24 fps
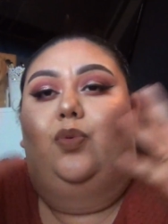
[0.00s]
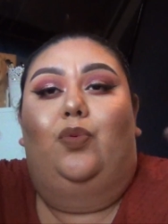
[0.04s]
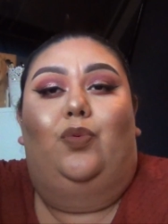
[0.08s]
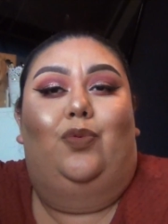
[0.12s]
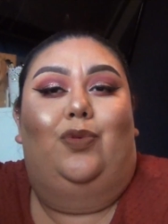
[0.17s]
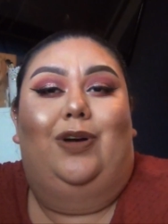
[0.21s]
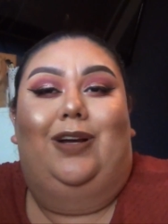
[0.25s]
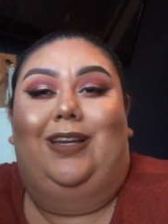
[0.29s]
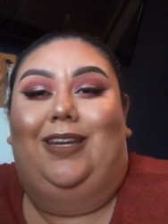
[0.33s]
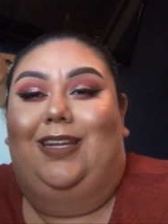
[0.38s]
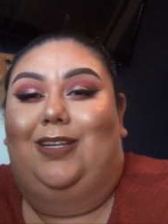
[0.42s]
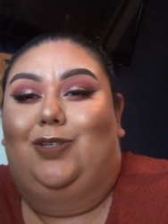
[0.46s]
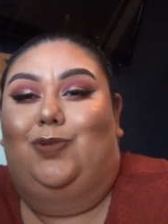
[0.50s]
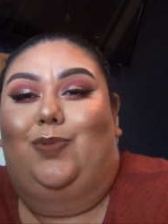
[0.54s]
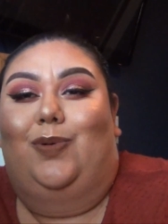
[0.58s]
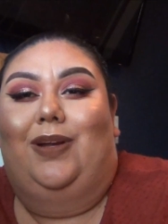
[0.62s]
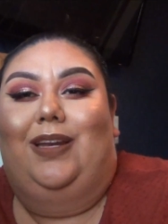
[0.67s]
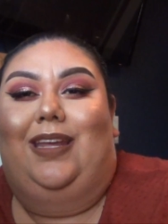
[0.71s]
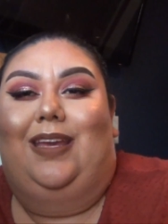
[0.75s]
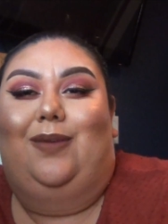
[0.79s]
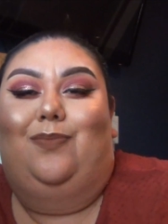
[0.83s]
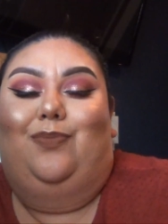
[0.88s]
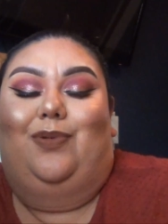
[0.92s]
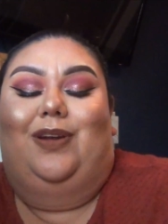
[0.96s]

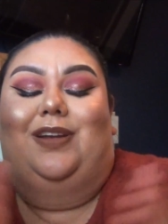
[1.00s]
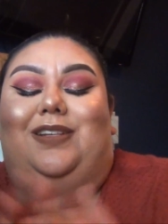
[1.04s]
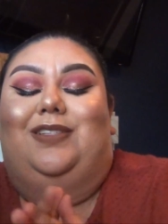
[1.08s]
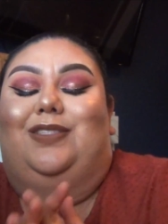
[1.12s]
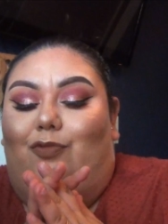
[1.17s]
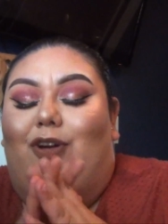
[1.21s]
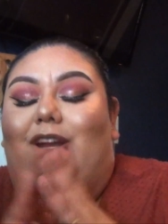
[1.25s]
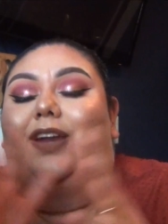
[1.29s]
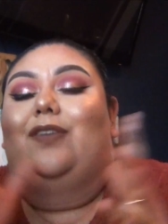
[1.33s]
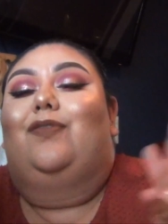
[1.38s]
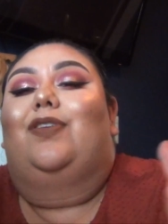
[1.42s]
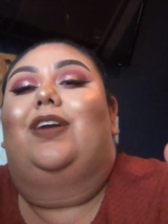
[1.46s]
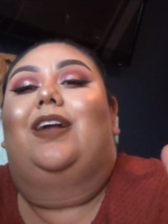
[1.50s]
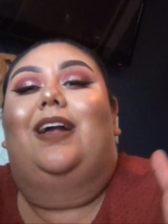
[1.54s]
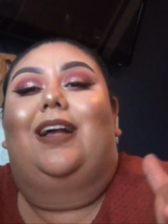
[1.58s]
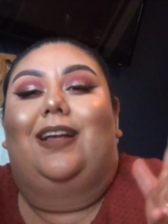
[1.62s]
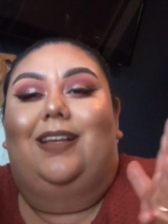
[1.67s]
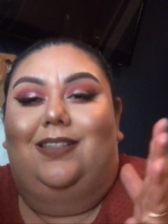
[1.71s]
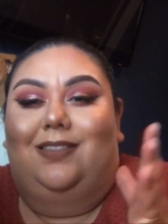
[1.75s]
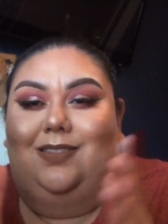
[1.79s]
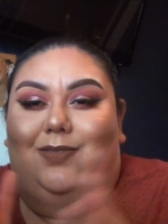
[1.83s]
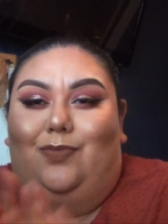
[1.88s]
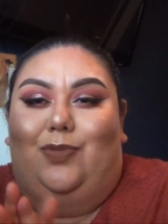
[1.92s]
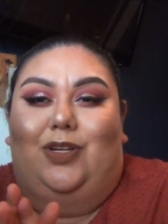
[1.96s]
2020 brings whatever you
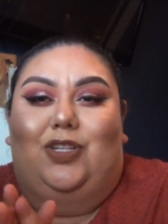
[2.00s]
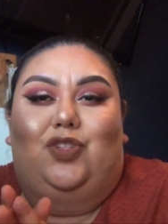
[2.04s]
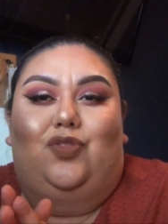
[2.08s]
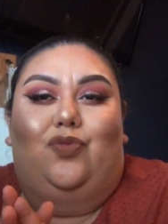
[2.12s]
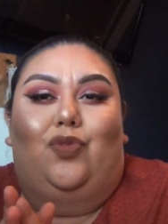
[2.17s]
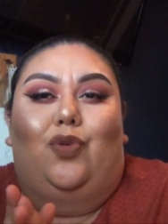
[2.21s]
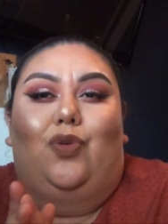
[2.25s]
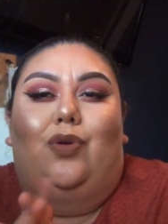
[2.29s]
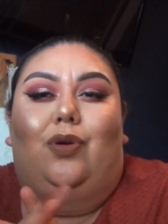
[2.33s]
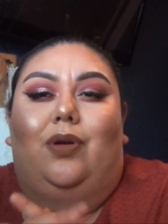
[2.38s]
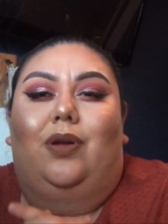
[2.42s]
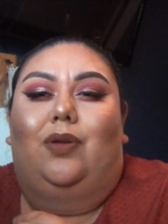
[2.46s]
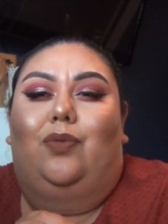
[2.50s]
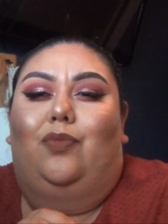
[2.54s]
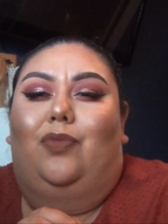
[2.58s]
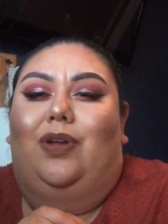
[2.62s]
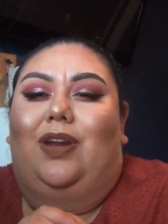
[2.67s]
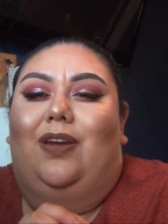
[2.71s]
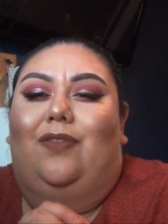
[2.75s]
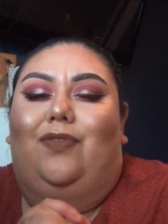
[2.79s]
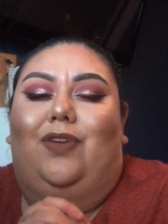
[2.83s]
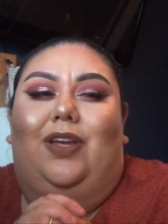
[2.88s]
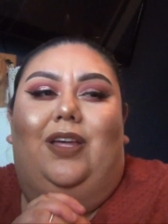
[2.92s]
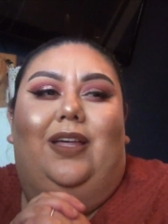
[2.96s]
guys wish for and
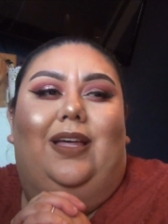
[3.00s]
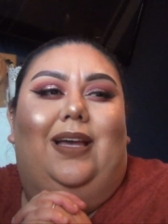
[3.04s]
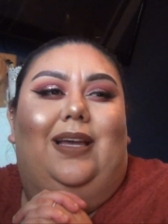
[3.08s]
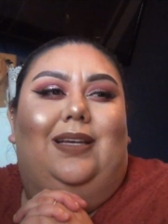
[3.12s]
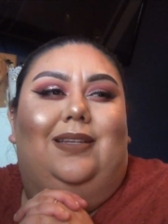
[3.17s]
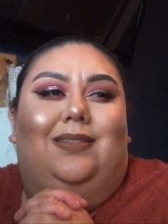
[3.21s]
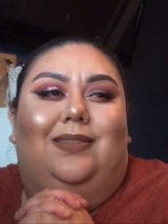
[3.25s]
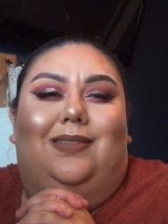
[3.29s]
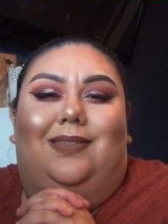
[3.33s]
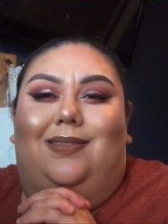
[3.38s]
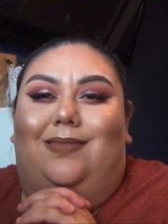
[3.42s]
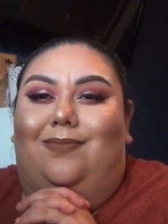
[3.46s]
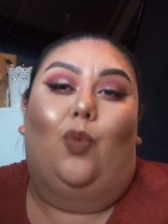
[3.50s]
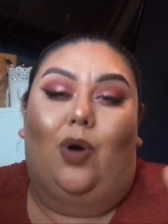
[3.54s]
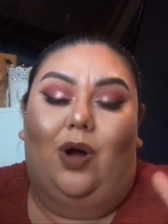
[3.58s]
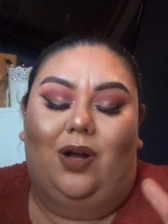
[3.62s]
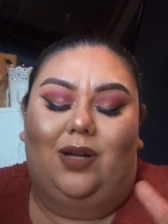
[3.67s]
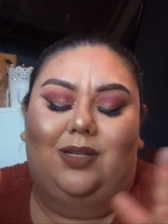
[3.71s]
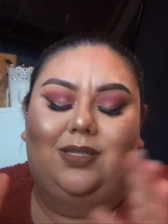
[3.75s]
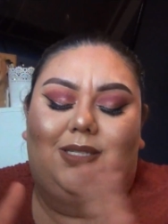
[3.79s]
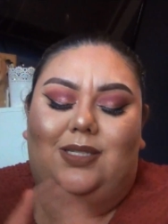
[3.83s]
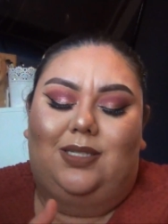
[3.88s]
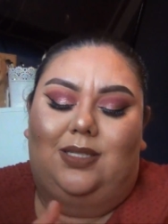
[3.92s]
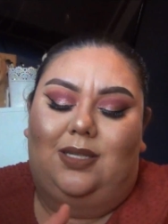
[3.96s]
whatever you guys
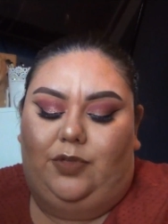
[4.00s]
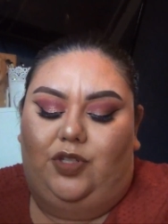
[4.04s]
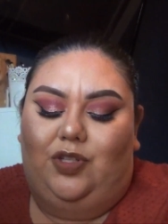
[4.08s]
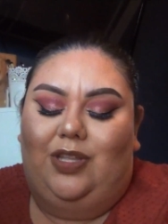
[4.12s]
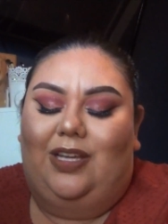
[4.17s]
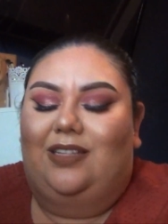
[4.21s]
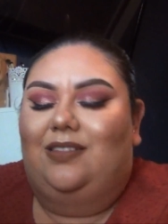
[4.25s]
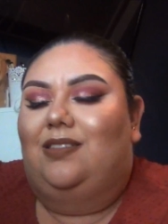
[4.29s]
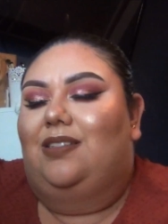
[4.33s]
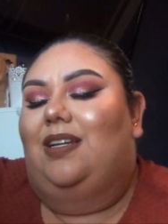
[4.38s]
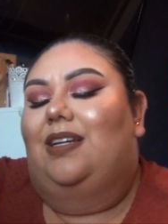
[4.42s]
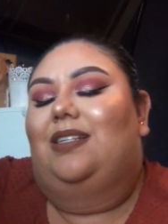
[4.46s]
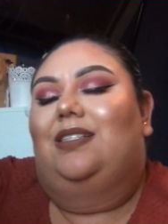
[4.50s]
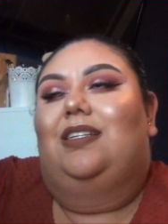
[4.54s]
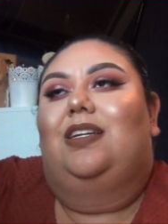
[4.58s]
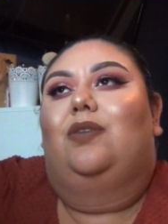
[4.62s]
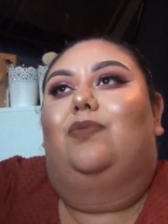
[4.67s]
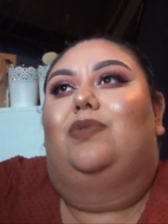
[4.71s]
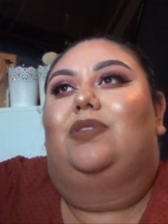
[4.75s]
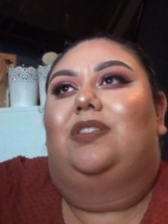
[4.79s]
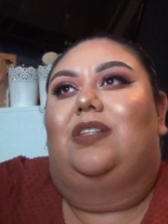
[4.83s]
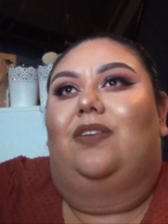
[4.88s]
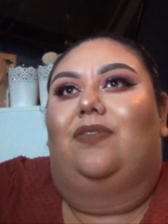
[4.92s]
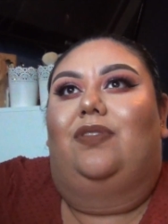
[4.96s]
want. 2019
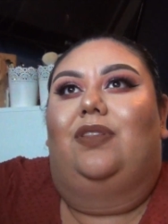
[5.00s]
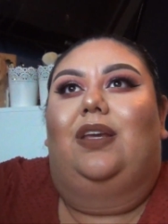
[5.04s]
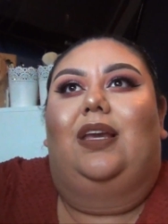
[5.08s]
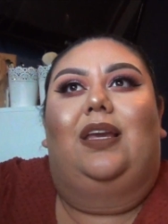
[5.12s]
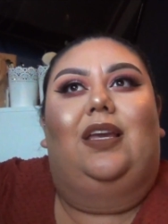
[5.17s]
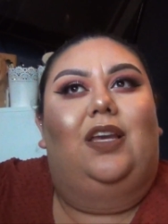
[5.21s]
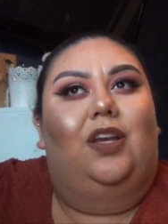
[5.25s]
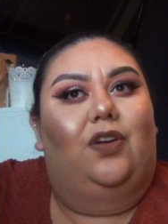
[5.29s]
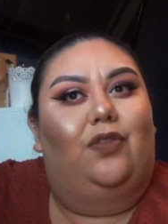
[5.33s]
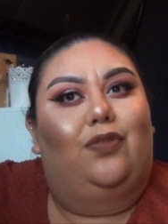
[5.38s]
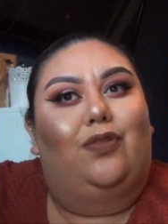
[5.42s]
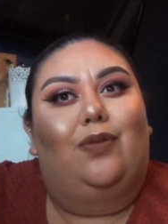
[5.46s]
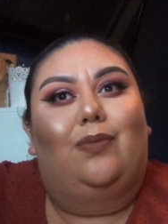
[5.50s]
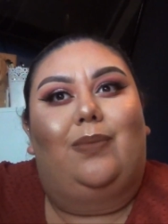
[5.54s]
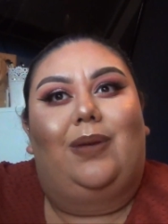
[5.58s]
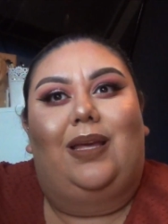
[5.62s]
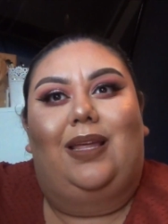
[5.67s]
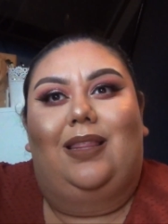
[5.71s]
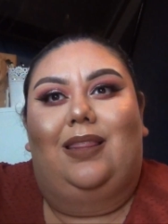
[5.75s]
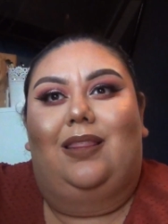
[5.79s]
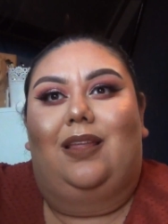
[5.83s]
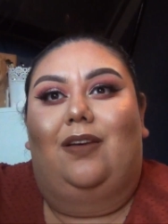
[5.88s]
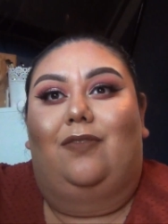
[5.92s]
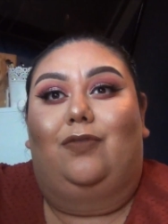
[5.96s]
was definitely a year for me
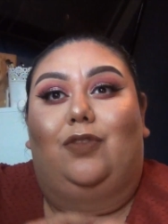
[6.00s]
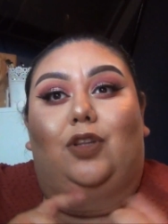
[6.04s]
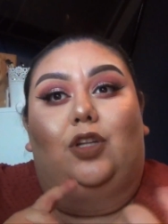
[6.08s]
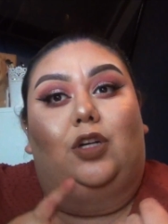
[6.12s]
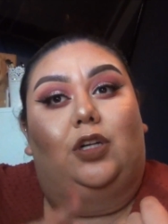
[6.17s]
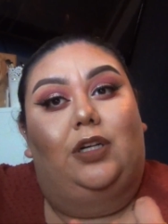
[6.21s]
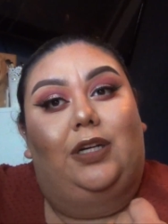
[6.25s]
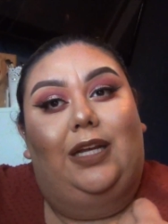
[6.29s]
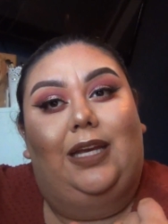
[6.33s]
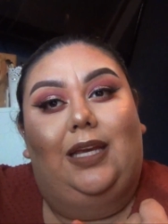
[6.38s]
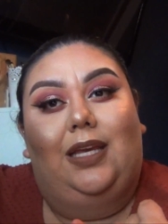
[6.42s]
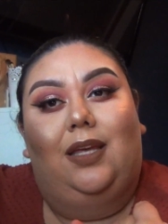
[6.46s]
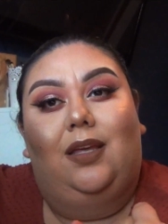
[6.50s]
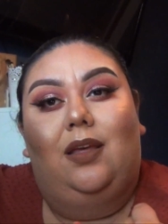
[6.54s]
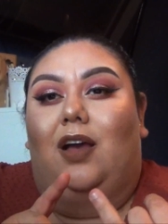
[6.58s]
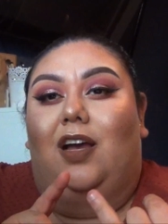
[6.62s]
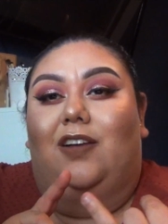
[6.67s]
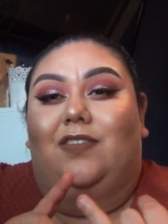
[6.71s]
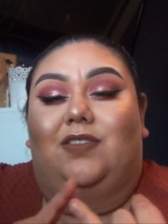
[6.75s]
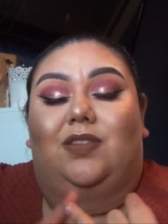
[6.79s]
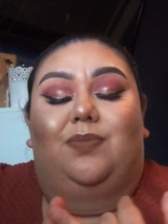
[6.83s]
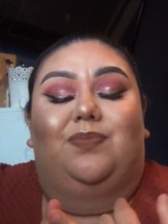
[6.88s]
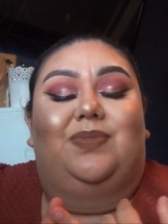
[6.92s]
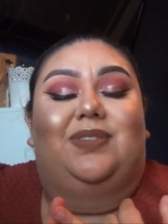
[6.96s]
of learning,
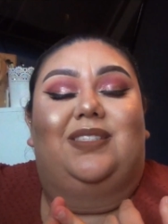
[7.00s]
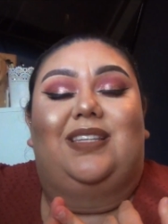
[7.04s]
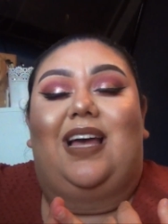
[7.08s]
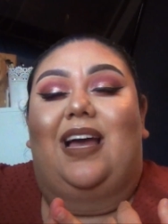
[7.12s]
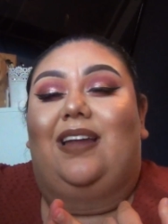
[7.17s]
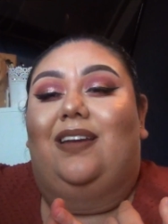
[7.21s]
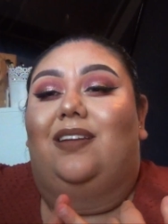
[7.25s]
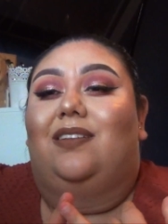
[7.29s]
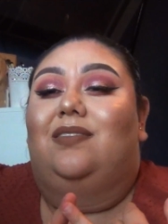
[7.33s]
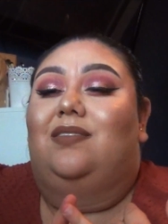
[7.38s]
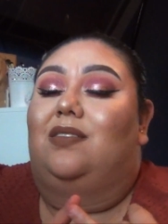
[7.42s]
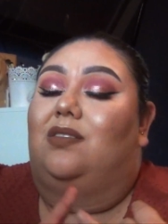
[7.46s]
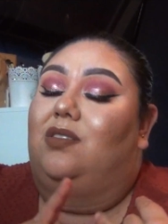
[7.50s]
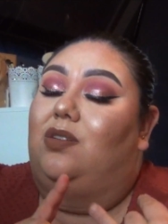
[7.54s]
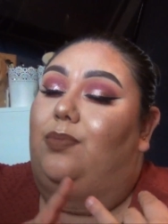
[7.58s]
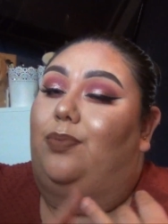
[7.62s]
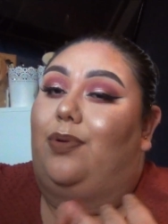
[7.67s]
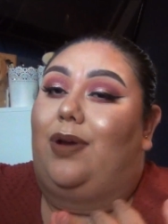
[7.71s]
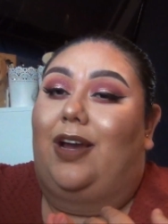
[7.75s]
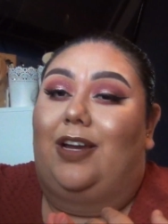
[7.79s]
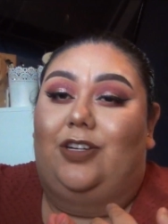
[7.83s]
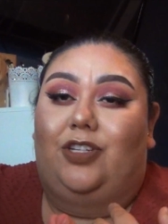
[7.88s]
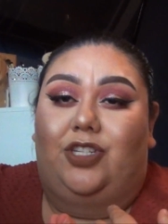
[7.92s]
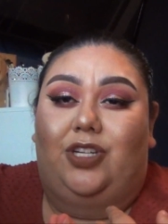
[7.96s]
of some sadness and
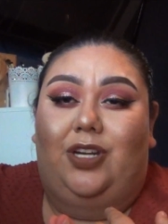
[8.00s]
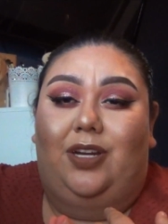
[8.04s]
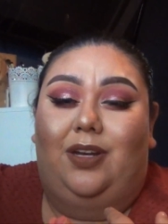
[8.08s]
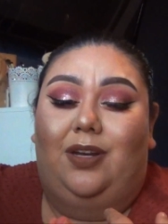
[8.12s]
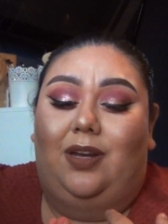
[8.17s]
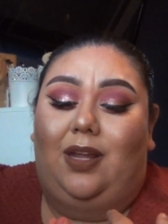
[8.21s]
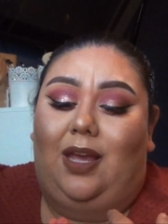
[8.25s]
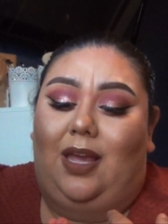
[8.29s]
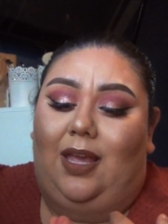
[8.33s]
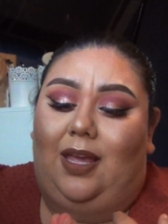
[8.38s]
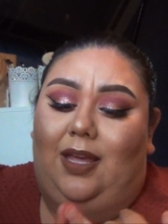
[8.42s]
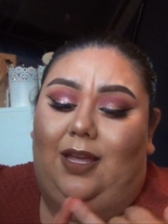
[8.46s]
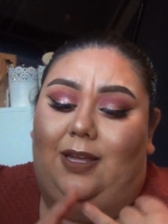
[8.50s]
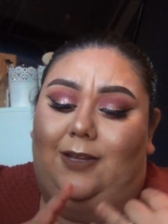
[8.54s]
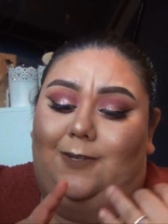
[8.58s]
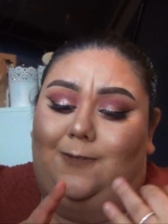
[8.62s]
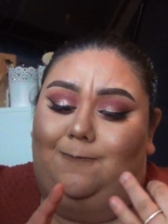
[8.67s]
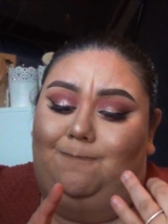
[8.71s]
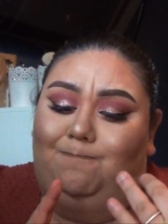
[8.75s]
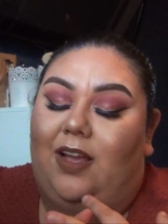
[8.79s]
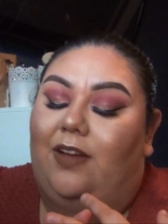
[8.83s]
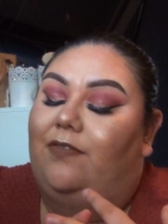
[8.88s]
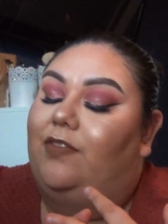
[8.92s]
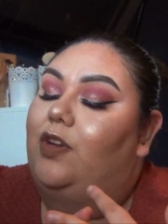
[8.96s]
depression,
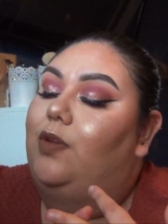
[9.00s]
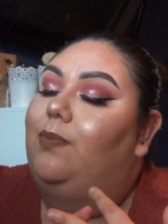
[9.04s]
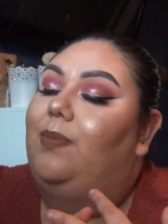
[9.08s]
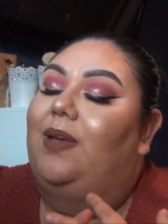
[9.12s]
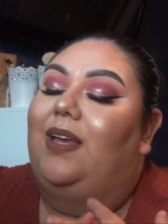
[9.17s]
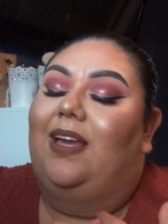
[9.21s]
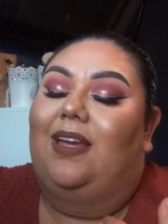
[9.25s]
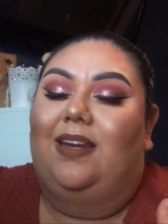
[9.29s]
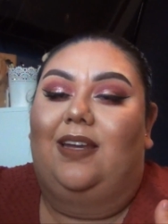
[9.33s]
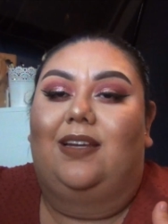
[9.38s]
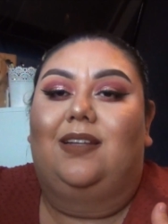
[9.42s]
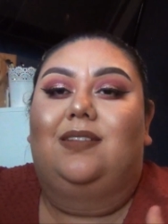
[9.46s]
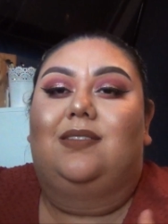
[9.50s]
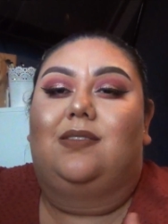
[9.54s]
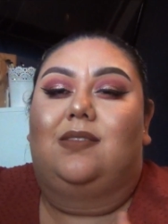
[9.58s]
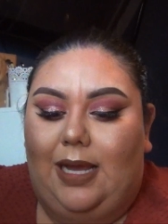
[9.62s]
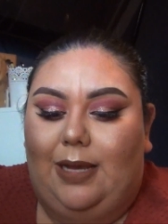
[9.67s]
and of new beginnings.